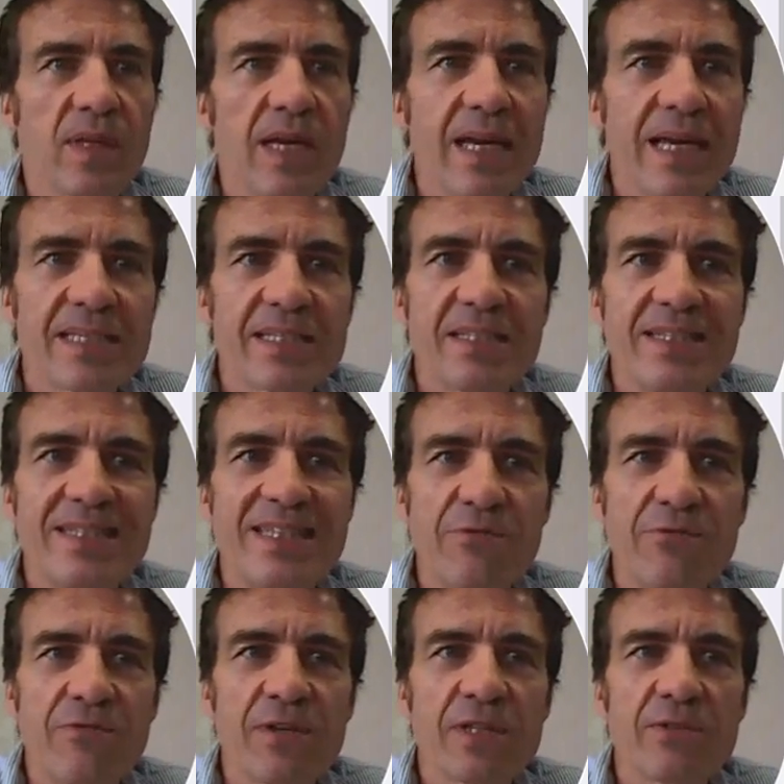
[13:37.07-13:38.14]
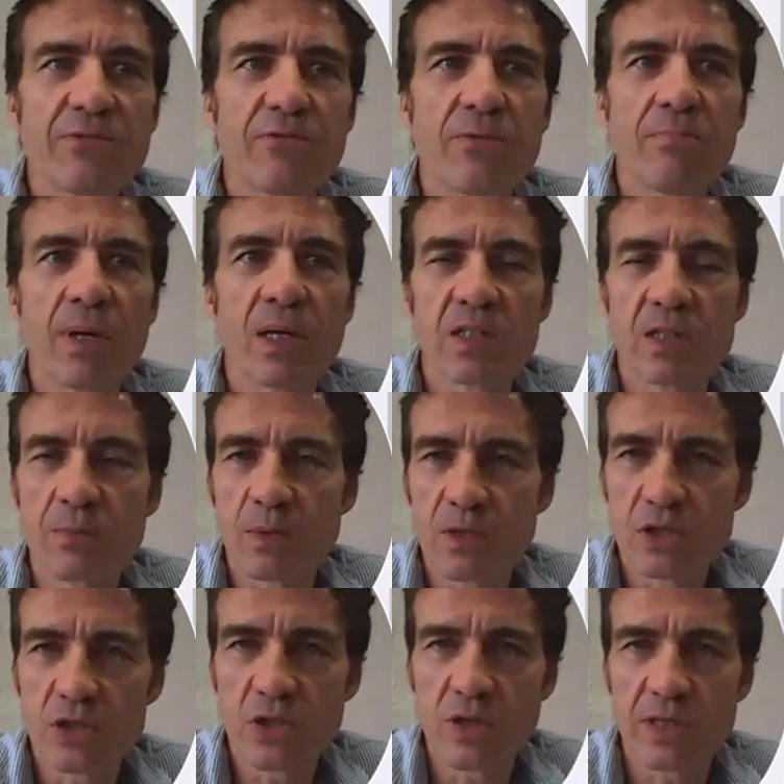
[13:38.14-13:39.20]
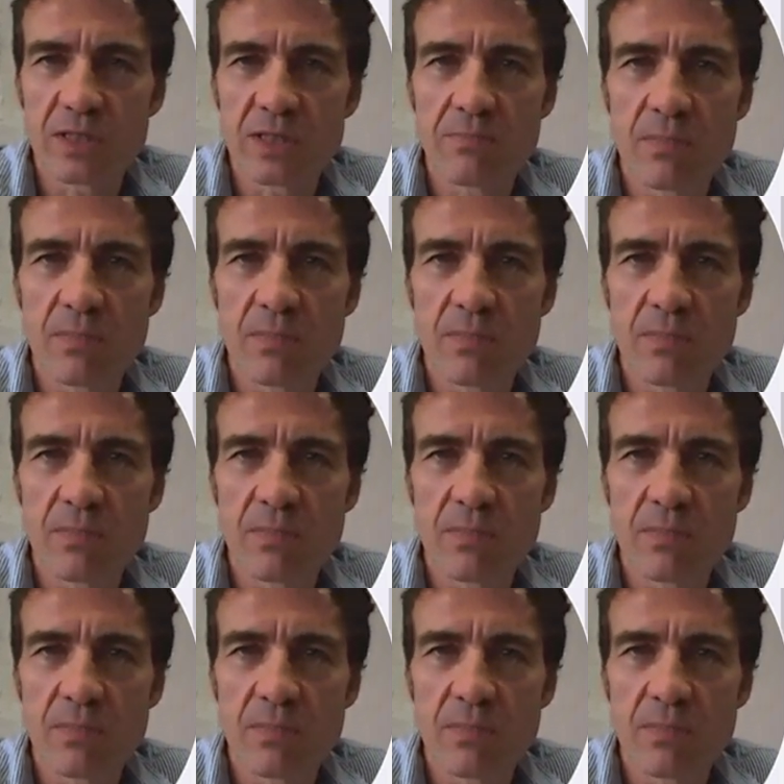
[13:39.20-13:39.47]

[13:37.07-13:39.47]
It's different from multiple choice.